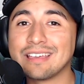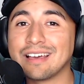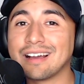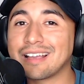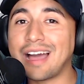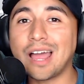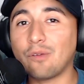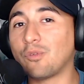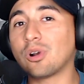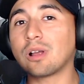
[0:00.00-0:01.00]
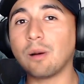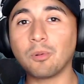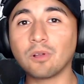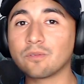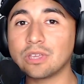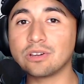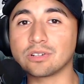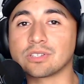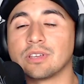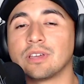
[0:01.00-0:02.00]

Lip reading: a guy for a couple of years.